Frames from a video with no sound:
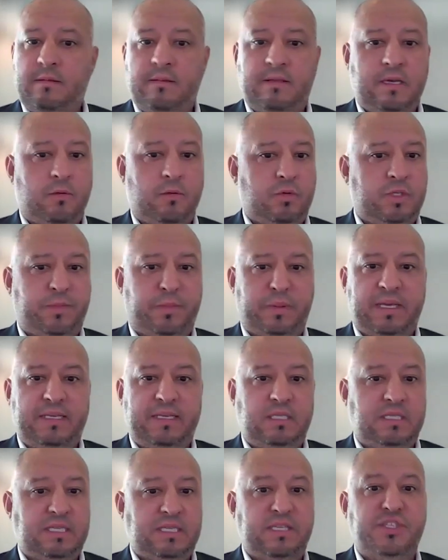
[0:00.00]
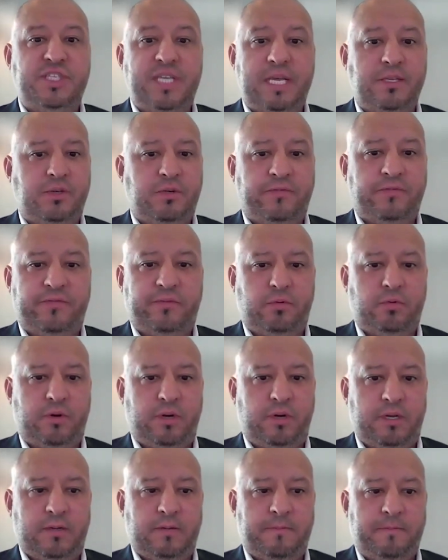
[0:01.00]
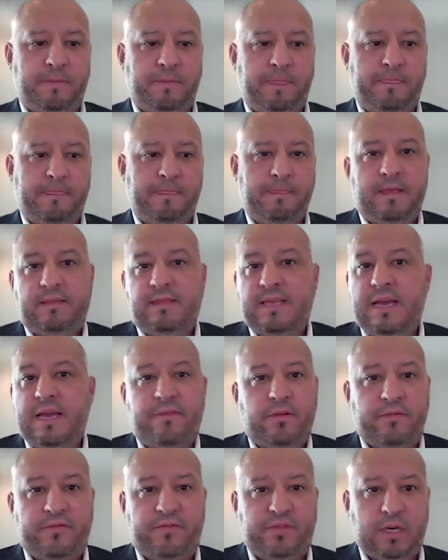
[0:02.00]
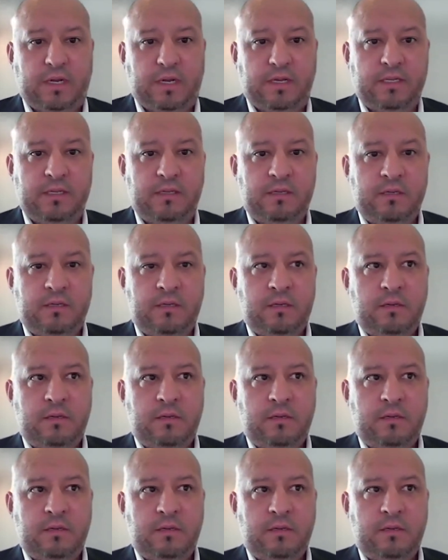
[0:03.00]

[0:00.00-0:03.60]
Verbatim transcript: there was places in Central Florida that never flooded,